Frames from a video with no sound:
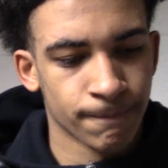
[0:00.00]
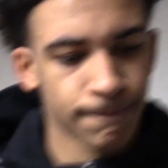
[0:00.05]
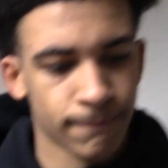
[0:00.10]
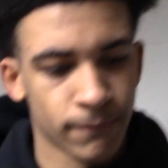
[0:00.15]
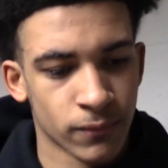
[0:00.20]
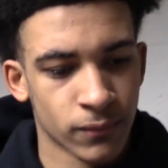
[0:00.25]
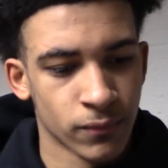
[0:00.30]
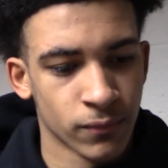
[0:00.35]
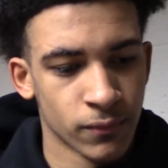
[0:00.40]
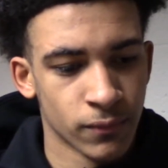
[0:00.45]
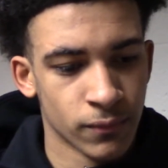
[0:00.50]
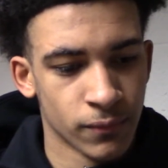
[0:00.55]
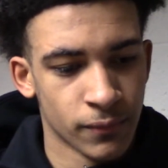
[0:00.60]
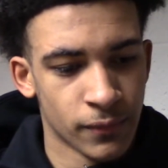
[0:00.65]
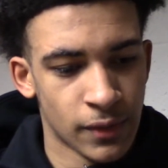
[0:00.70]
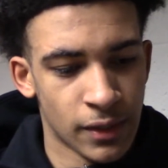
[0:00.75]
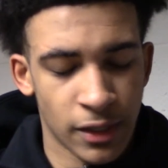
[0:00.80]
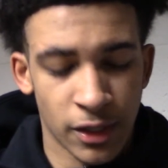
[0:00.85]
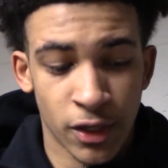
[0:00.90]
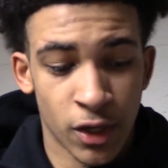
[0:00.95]
the state
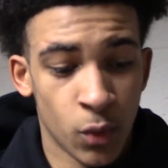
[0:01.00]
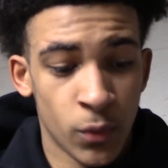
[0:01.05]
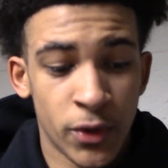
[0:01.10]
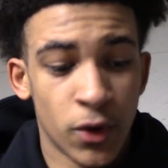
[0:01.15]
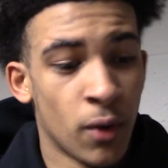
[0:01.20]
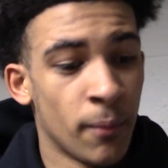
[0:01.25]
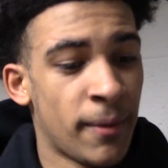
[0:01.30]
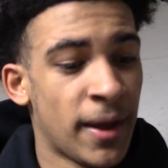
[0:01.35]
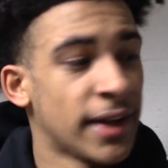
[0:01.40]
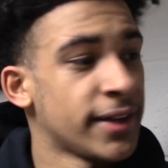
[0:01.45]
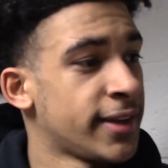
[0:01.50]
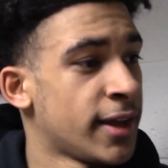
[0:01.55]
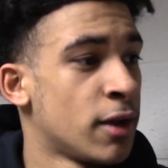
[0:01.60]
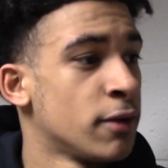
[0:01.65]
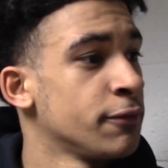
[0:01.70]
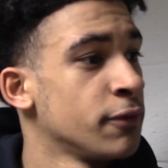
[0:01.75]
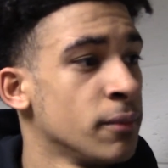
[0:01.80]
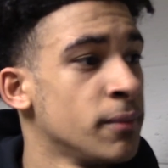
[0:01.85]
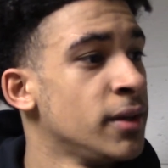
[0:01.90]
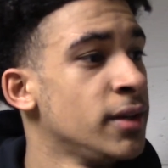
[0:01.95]
tonight? You know, we don't back
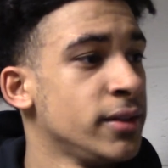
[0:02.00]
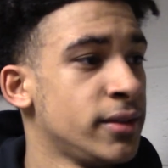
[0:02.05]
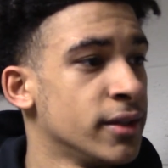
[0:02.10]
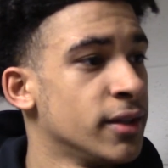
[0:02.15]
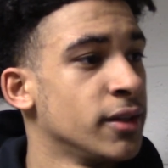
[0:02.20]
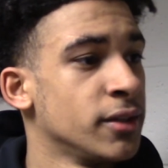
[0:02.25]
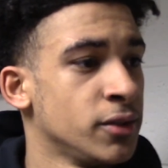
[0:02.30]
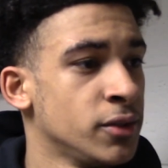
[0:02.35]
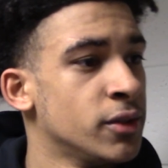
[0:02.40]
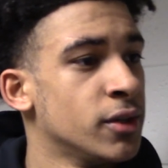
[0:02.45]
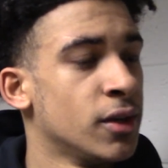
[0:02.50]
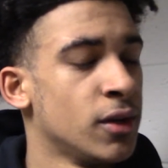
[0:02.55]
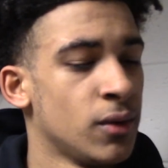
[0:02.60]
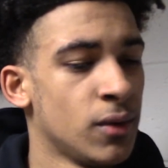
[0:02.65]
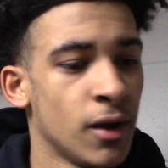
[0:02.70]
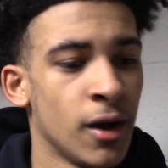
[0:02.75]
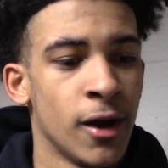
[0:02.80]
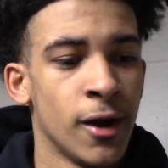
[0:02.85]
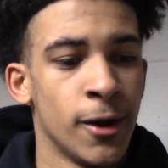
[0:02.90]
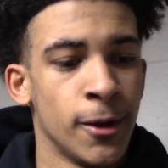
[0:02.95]
down from anything, you
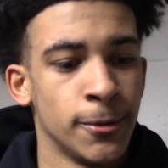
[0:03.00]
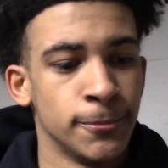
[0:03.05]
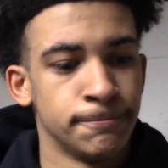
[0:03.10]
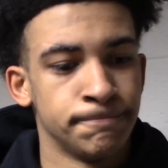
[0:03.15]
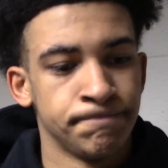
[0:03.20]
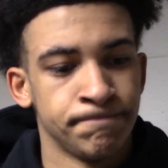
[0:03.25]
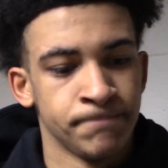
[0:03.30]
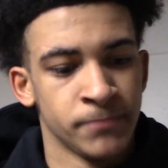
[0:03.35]
know.